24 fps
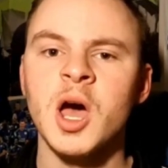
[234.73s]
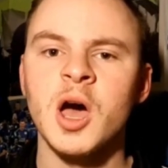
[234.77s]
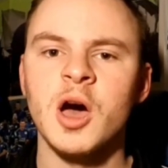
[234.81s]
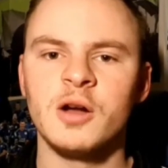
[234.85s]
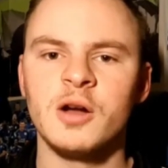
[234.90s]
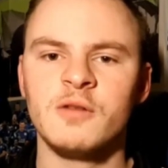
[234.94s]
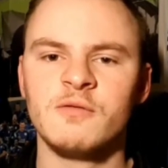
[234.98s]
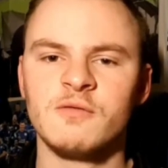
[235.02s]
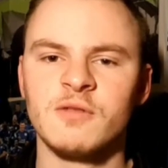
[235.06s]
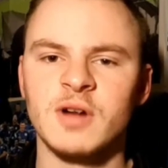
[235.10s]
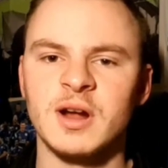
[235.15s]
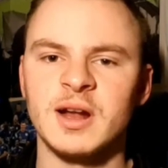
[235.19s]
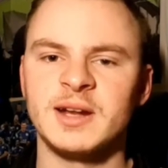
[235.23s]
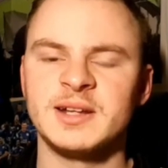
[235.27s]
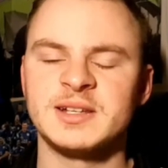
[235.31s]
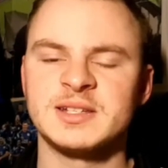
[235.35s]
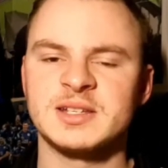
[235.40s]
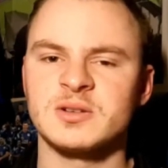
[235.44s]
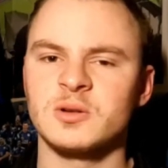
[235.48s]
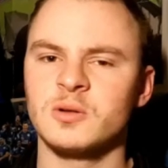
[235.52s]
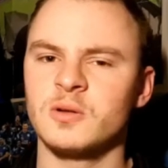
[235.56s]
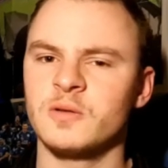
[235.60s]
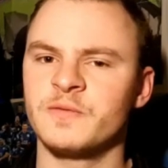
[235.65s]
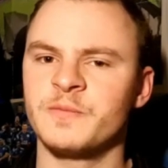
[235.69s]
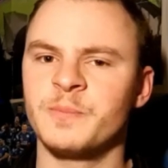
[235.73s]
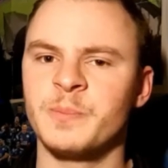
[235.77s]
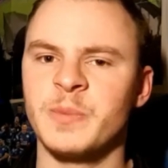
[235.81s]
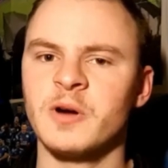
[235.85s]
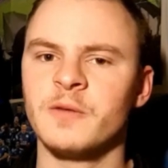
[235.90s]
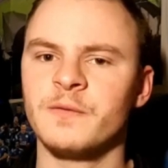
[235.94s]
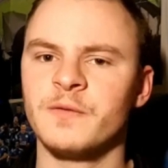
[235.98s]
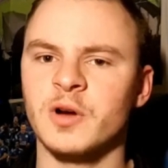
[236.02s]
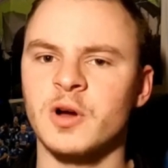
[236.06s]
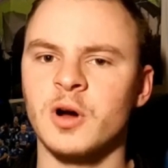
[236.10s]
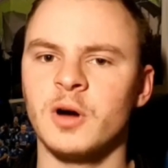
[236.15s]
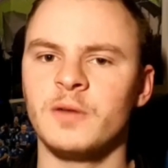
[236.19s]
and really sort of
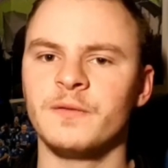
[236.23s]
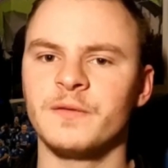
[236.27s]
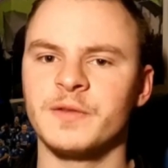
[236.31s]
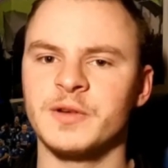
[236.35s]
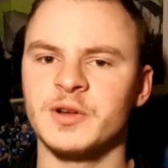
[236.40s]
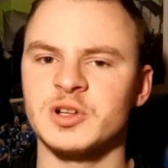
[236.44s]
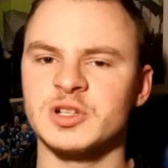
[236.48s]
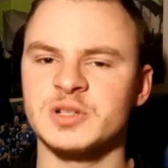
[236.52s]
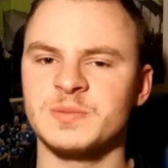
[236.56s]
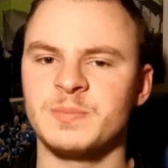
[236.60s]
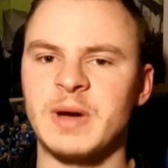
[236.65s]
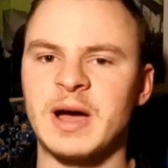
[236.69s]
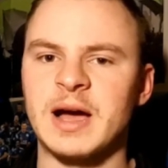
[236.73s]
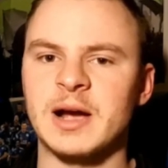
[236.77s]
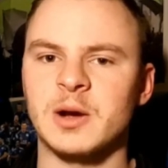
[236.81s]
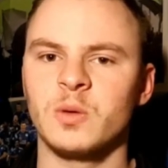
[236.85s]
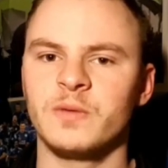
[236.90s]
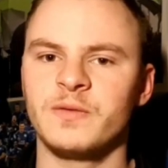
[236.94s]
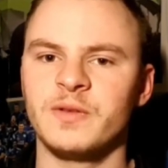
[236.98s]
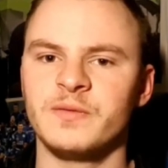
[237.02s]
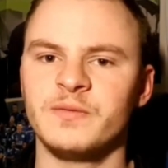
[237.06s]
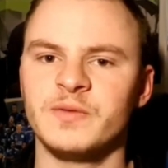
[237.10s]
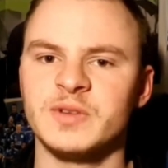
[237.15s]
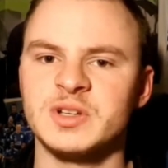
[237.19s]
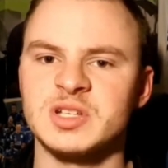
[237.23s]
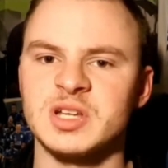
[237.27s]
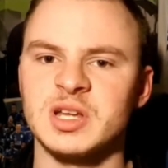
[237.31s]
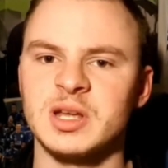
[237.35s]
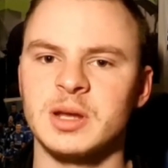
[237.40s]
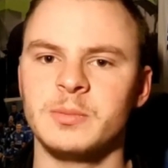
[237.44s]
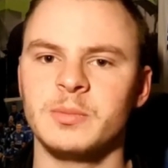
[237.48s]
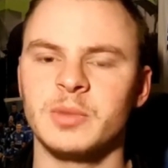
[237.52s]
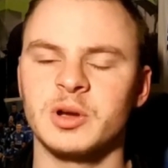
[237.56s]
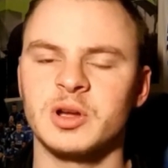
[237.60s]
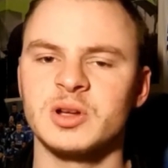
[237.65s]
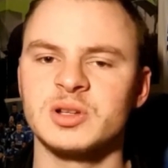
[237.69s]
build the confidence back within the
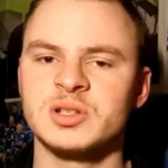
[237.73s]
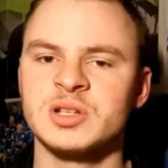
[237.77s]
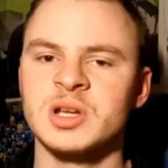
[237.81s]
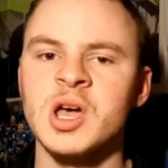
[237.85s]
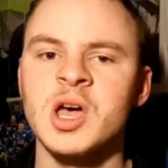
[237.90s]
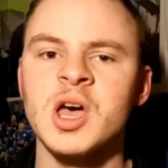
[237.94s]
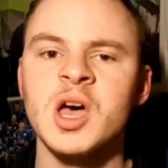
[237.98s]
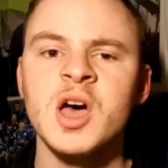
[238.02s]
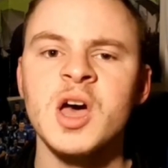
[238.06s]
team, because